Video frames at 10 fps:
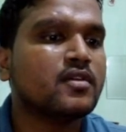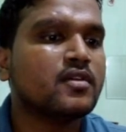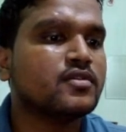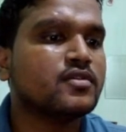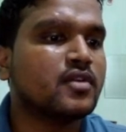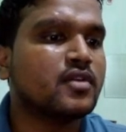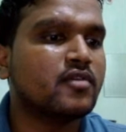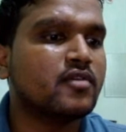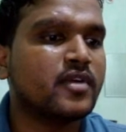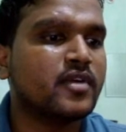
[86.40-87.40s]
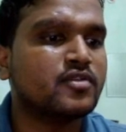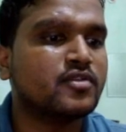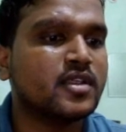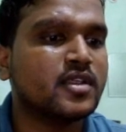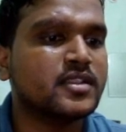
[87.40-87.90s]
So now friends, you
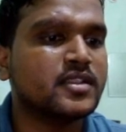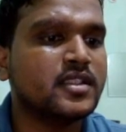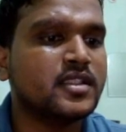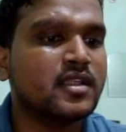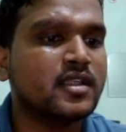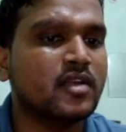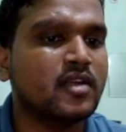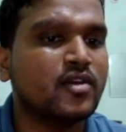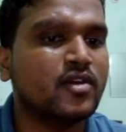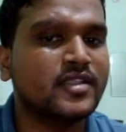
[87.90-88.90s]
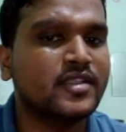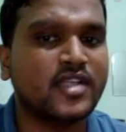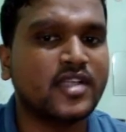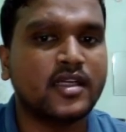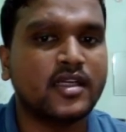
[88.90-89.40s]
can see here the download has
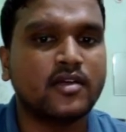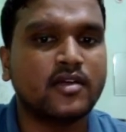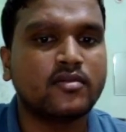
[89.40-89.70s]
started now.